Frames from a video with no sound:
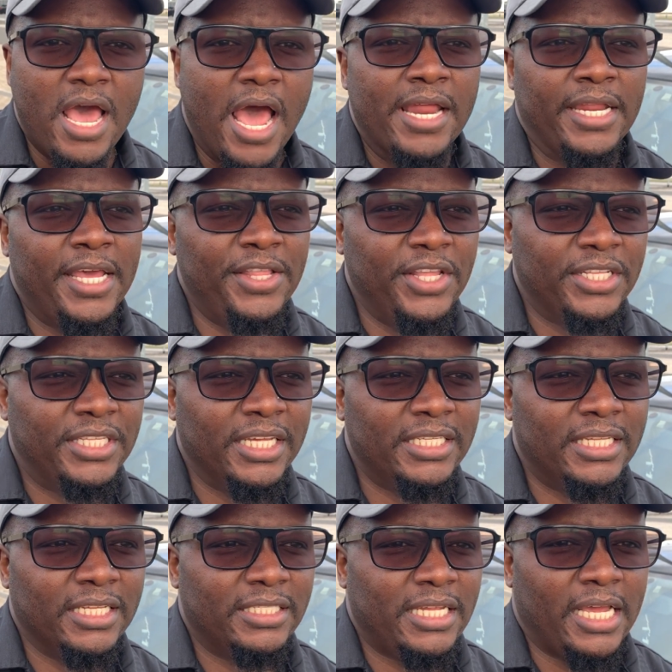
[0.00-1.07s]
And in the
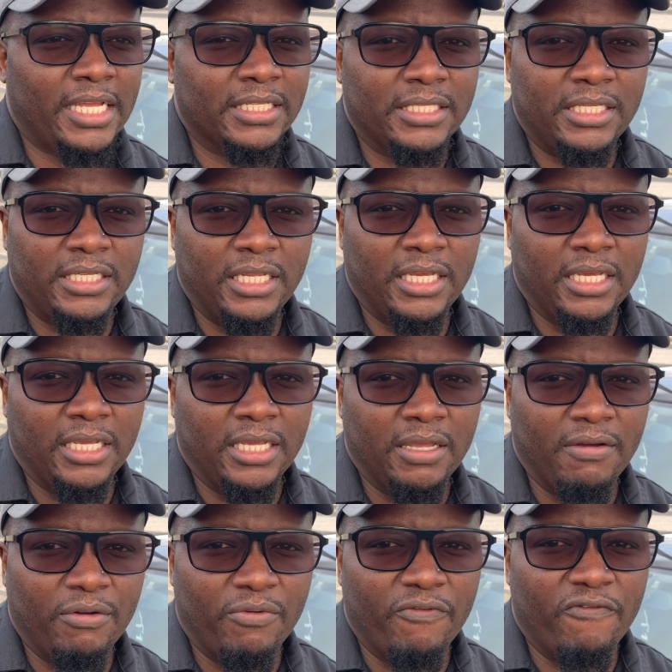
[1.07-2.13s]
distance, I can see
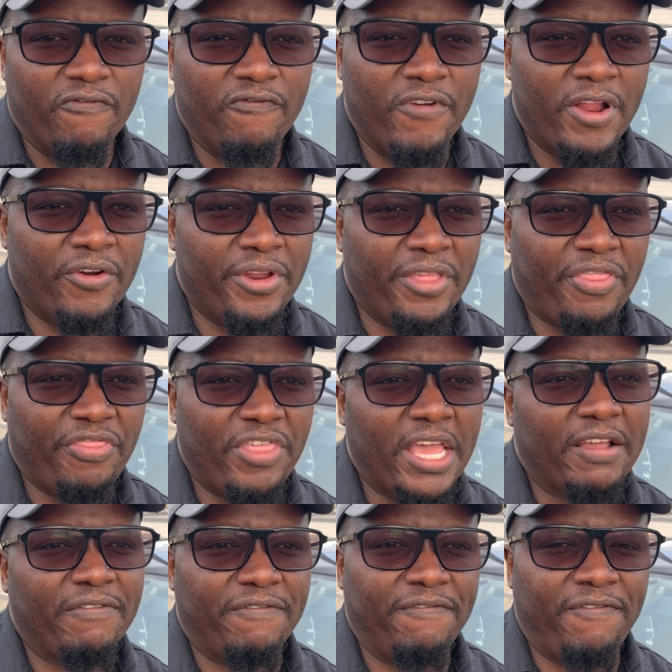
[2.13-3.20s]
very
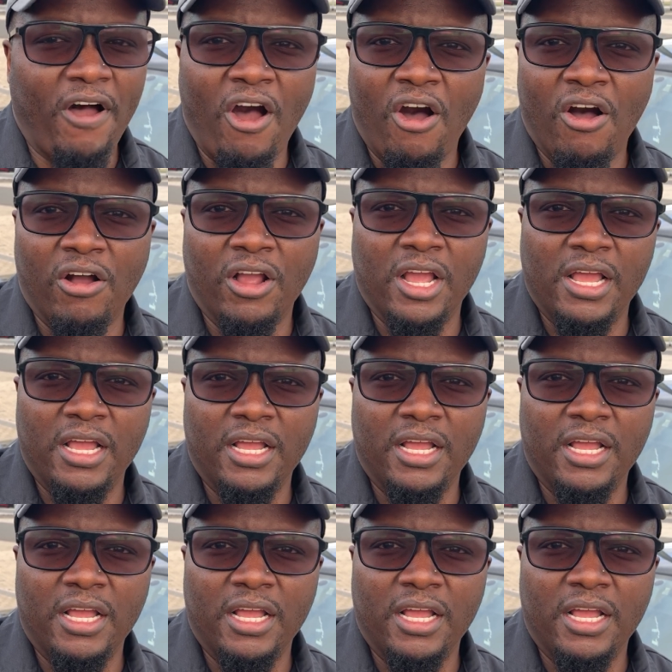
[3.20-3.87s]
thick fog